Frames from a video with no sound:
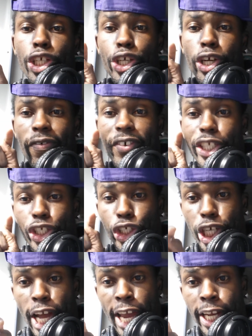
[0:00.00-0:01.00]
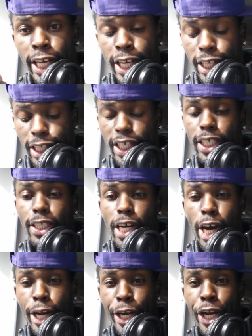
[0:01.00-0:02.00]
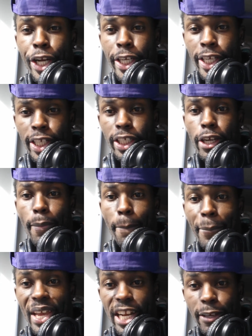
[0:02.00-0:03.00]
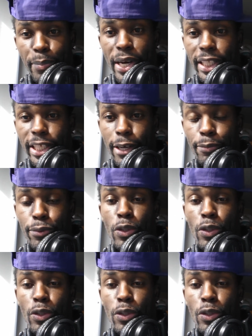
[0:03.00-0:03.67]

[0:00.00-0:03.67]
Your vagina is underneath your belly bottom.